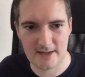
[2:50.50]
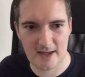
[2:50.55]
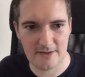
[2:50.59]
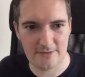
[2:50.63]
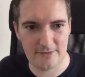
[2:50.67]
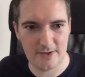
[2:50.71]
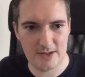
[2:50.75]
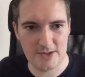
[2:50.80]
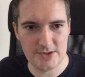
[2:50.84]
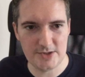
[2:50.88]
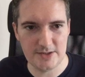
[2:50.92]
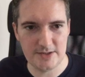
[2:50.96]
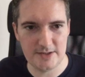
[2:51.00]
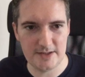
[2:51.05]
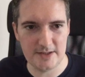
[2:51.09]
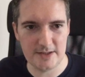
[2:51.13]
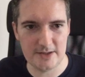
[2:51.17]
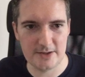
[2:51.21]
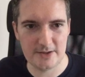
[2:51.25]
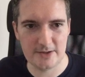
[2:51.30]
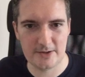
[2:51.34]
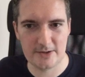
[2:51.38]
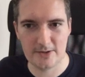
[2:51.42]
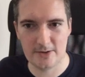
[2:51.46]

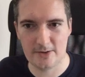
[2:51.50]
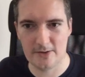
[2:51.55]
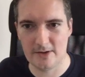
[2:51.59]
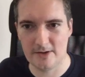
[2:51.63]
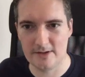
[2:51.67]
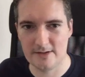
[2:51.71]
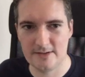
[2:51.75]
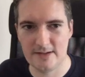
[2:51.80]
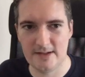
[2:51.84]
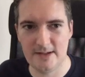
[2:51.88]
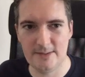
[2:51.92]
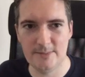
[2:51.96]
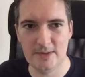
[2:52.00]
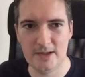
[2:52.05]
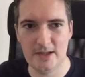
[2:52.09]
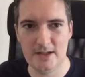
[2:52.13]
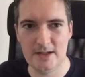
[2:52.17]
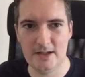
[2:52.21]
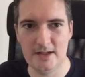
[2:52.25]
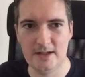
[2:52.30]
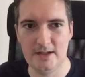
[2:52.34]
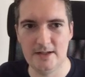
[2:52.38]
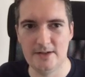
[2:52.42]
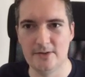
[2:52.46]
engineer or team
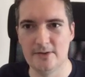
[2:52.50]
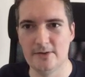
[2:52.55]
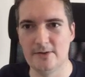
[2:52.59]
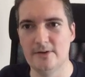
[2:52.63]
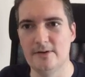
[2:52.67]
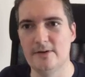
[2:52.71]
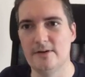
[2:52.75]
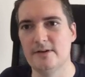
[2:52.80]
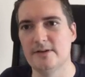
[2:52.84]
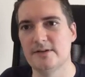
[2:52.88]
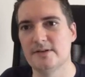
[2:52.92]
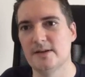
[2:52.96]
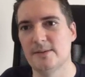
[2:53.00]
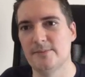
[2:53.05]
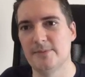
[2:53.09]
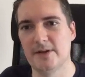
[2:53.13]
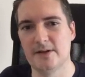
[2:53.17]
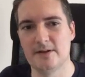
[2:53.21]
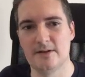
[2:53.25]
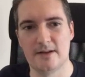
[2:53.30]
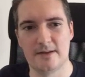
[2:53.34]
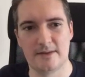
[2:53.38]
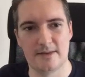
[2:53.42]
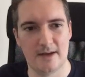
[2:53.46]
lead or
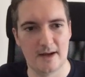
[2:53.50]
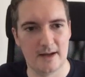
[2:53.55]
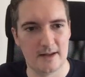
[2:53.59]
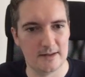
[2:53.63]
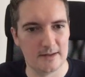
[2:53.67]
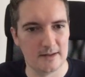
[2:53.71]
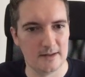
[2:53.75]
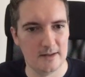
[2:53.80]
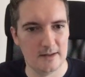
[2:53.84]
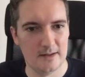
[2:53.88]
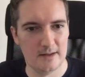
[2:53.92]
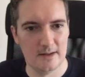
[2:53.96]
something like that.